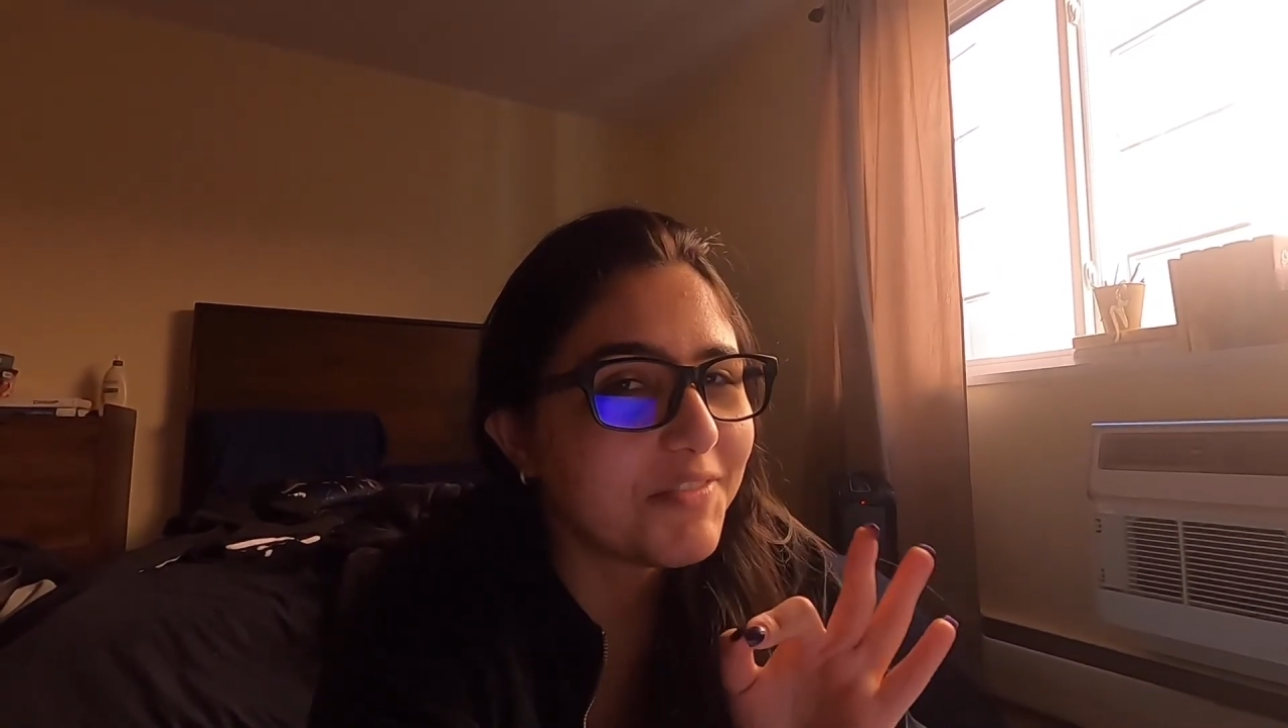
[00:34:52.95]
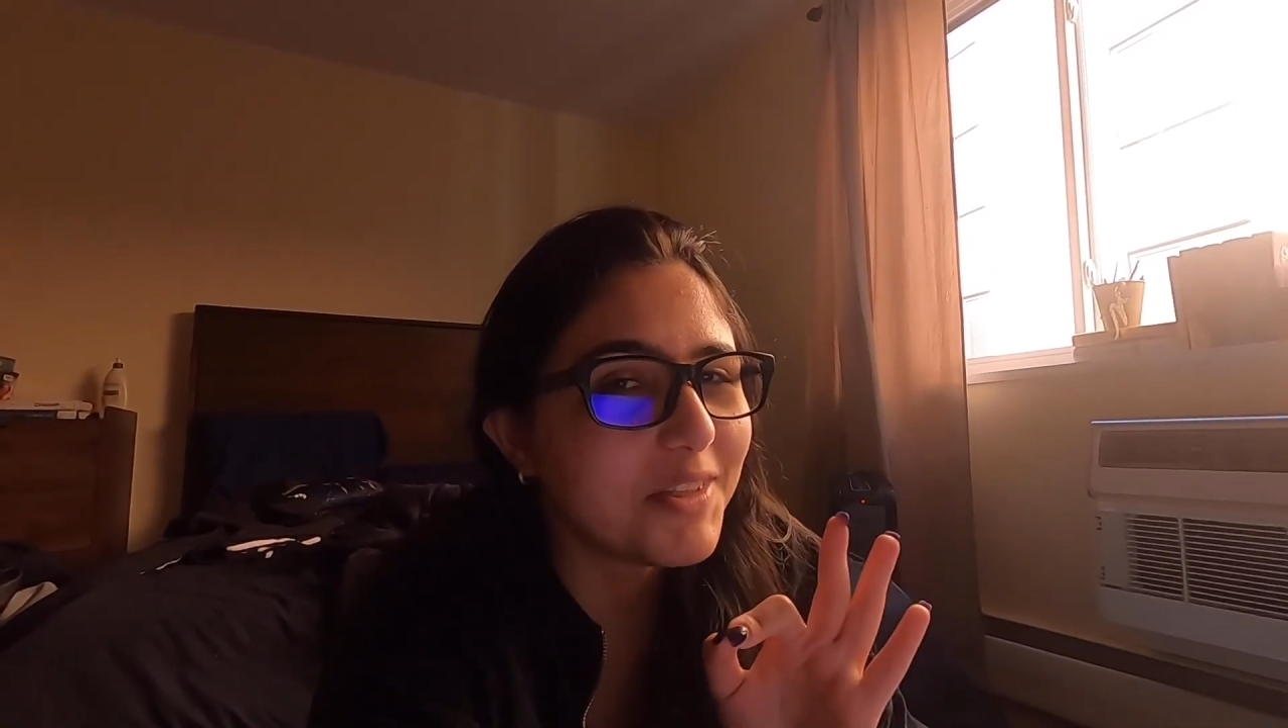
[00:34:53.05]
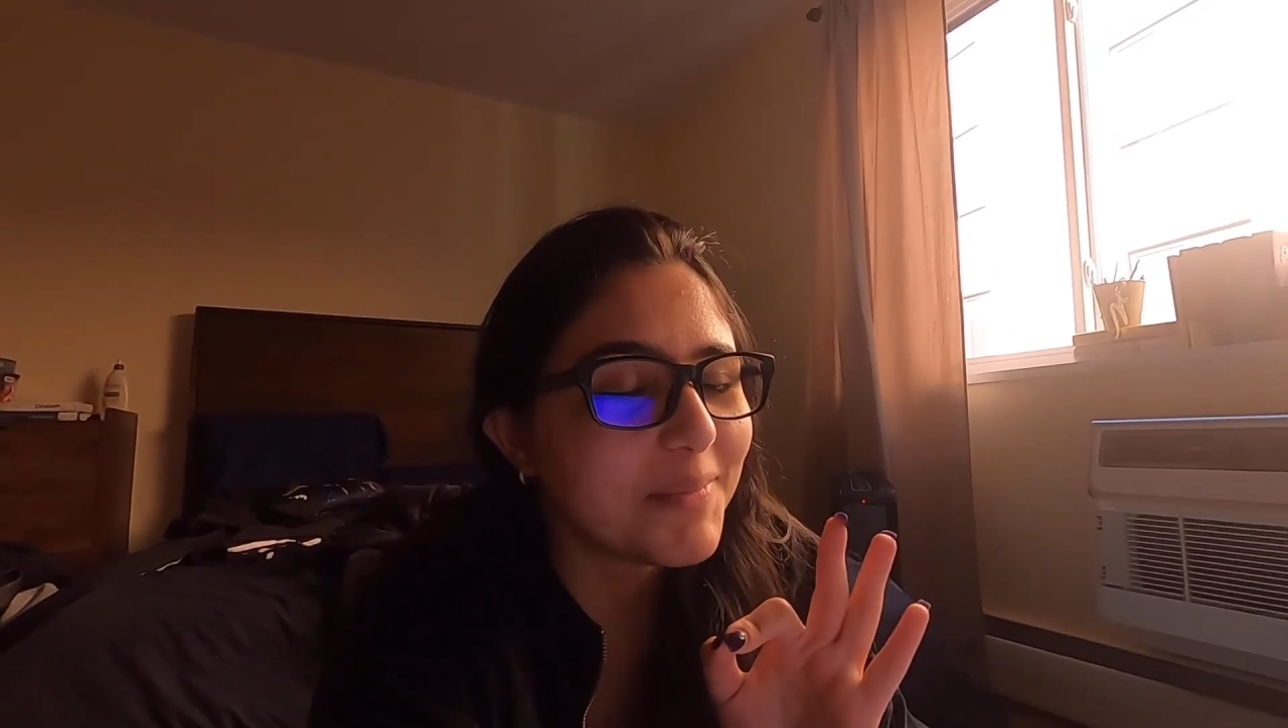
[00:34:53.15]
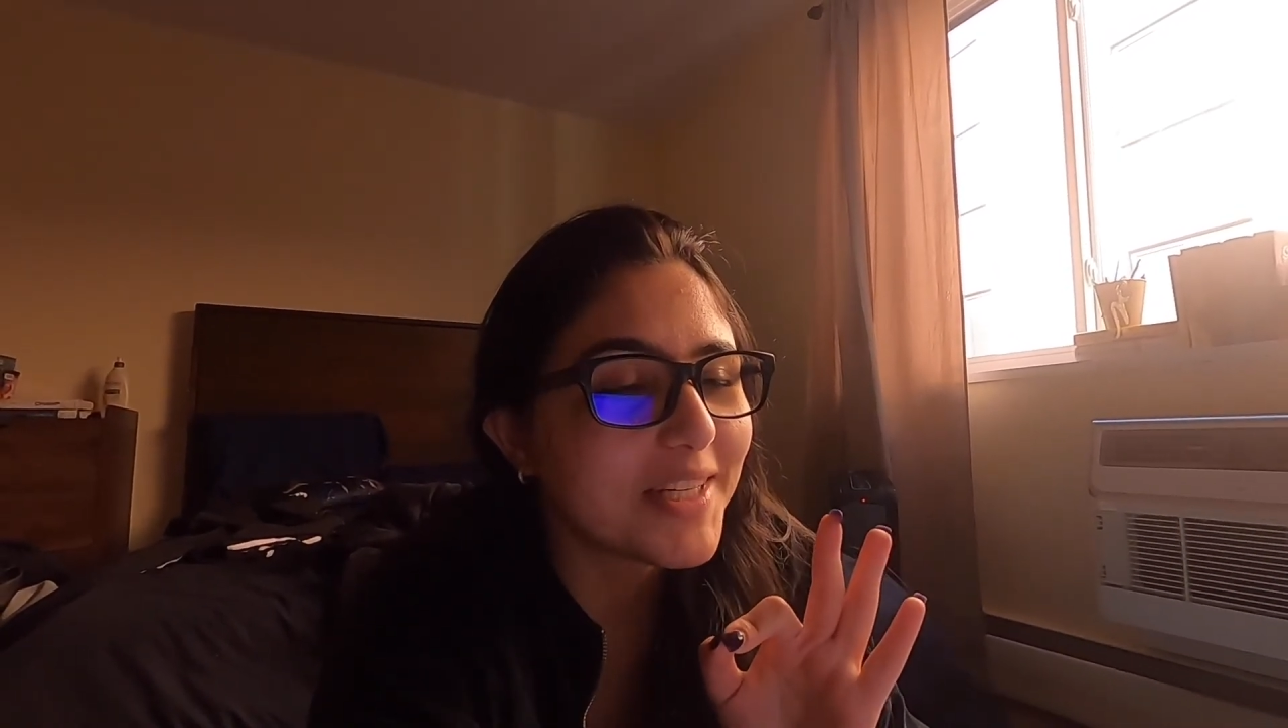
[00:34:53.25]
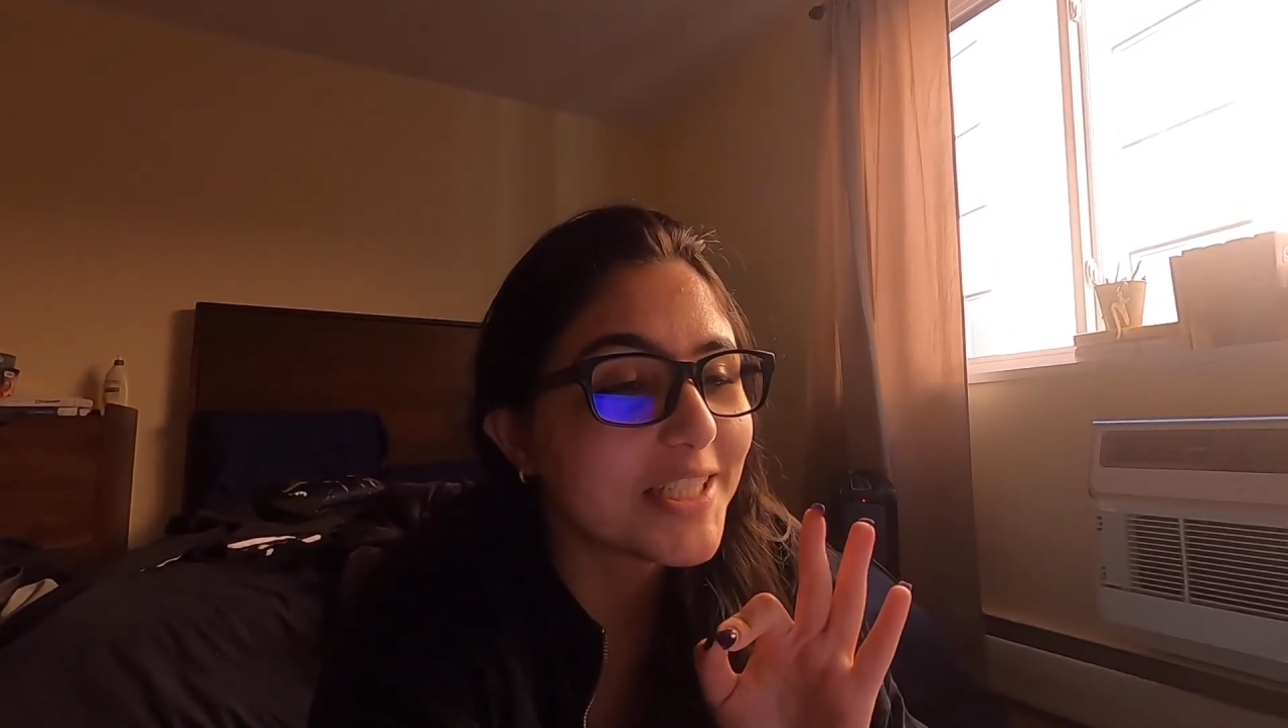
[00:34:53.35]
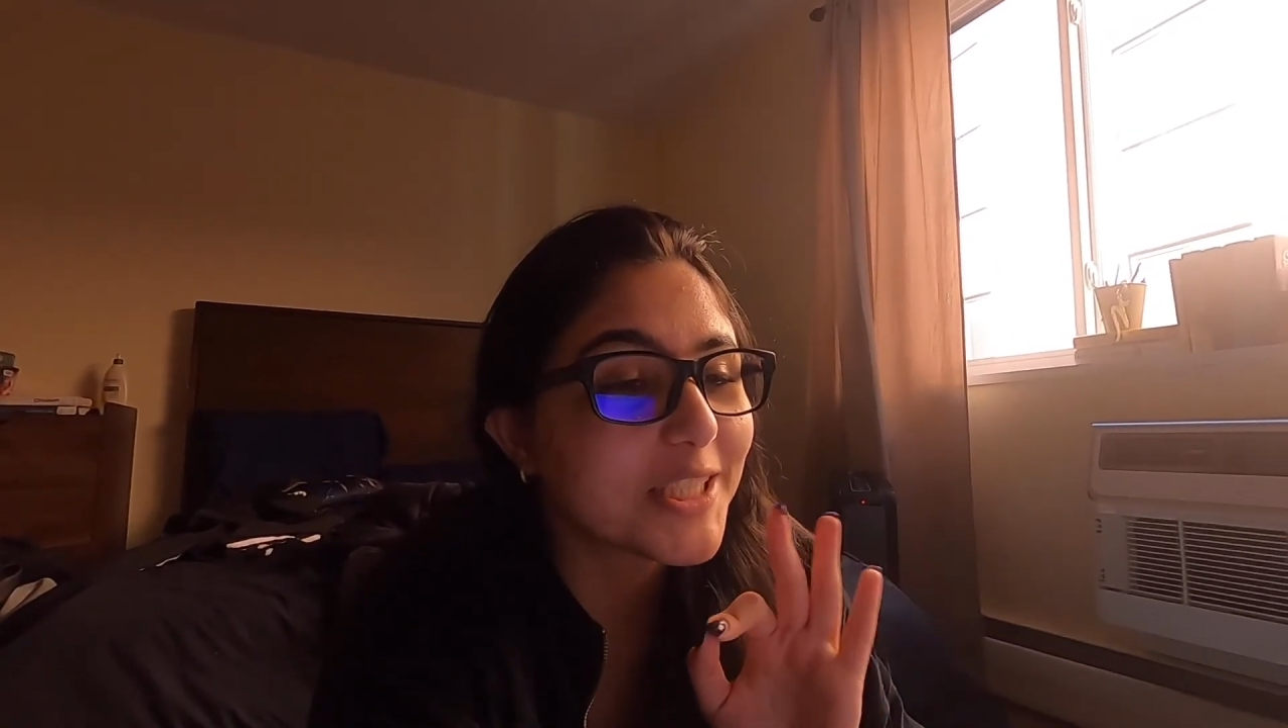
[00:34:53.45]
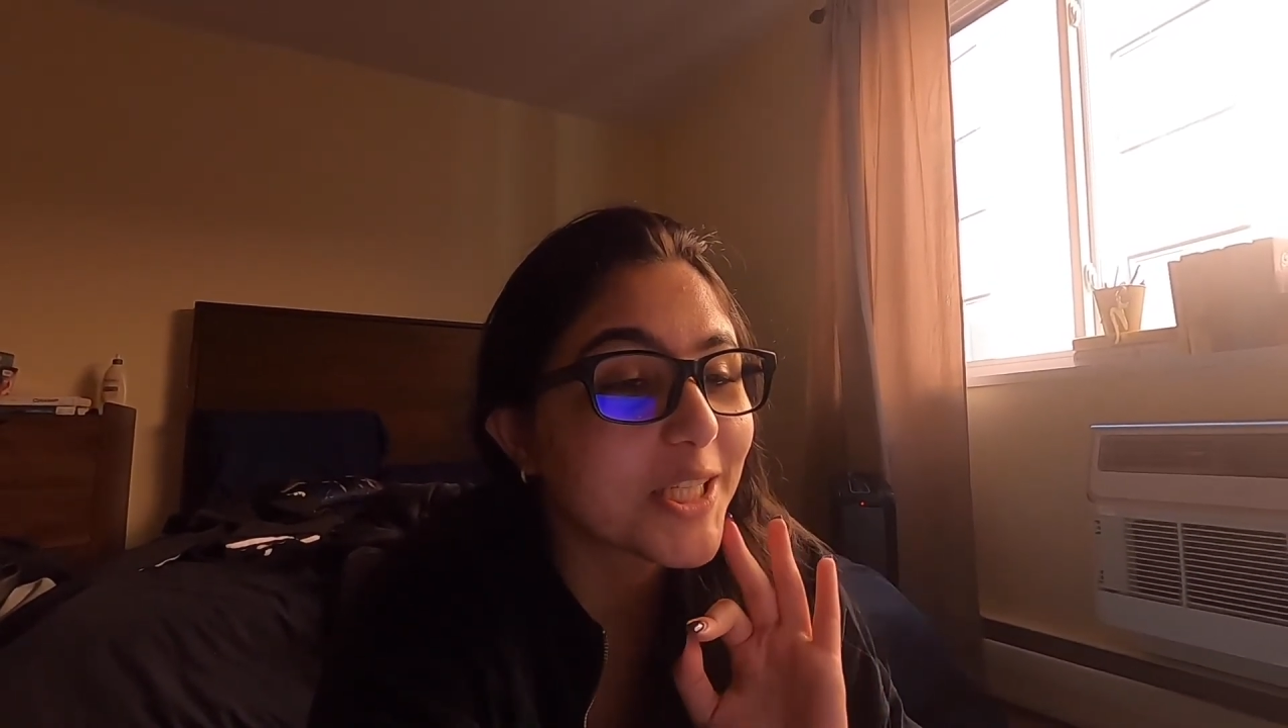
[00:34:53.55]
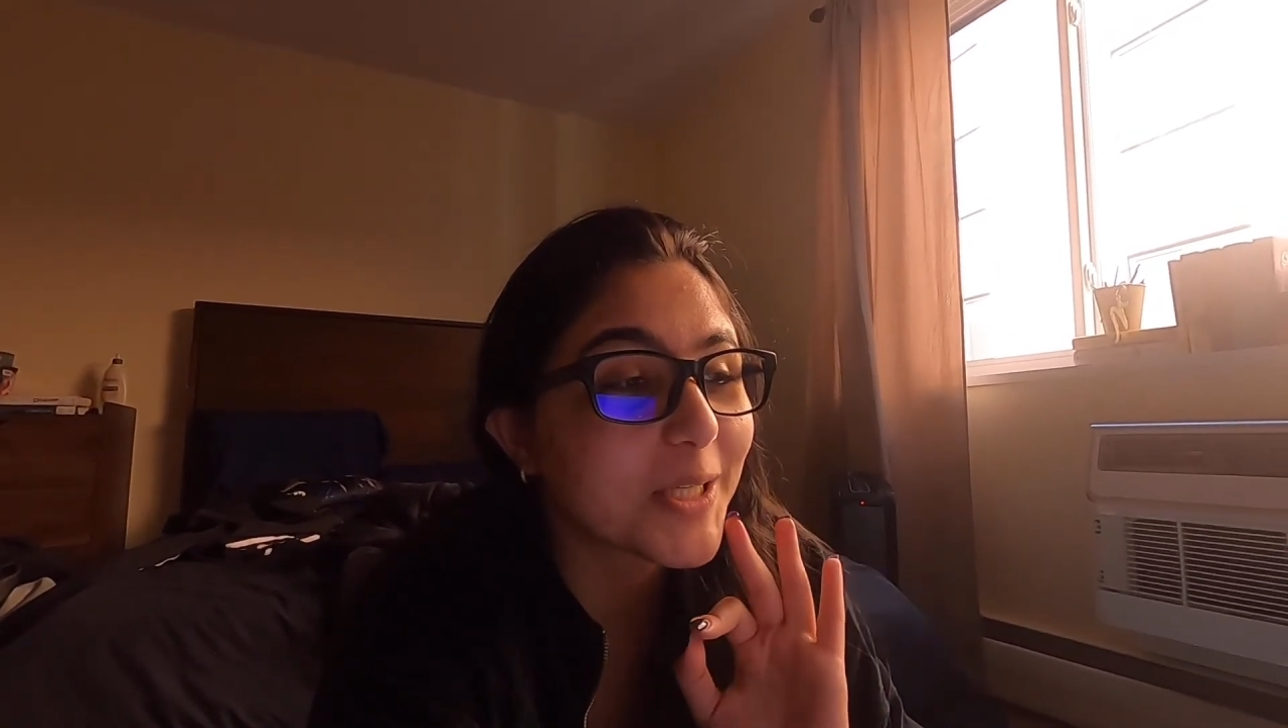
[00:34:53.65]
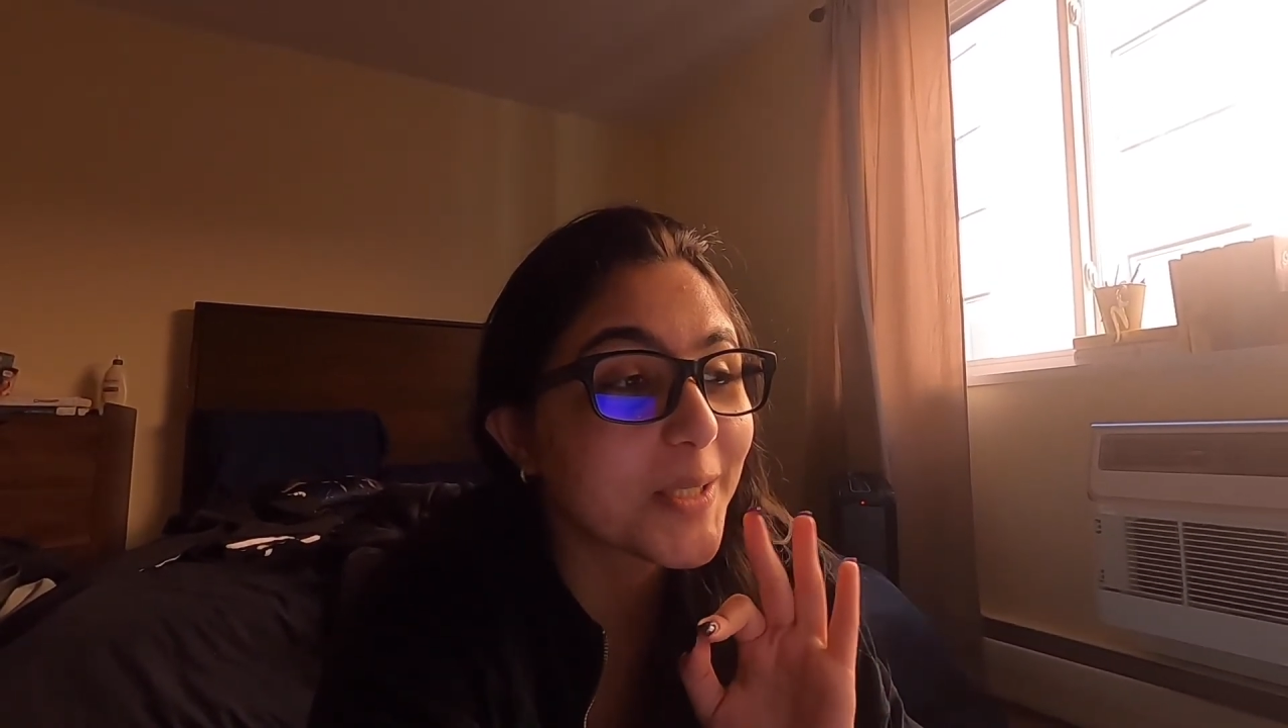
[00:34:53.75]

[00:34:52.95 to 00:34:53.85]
15 minutes